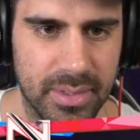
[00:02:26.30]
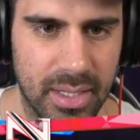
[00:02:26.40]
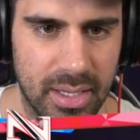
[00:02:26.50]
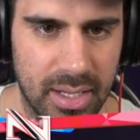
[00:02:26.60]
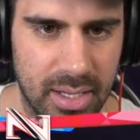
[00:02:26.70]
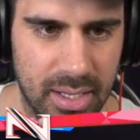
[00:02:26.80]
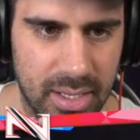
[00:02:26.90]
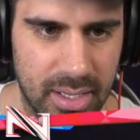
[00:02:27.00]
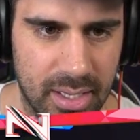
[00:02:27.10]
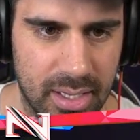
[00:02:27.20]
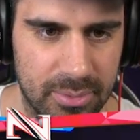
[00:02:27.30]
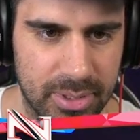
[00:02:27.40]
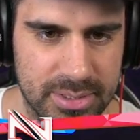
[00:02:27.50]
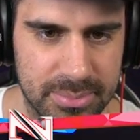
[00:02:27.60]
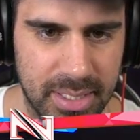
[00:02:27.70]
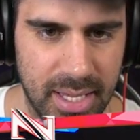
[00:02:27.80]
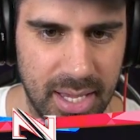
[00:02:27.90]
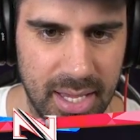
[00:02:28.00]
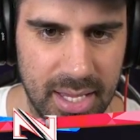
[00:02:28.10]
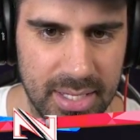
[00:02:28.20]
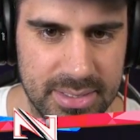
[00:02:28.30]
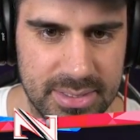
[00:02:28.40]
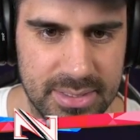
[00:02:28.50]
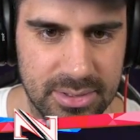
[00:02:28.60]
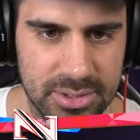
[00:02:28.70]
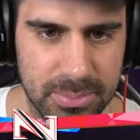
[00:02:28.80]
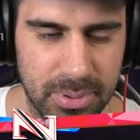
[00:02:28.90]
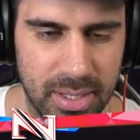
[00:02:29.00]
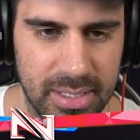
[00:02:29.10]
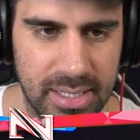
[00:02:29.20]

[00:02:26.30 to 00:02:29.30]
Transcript: Uh, we got some cakes. Those are probably a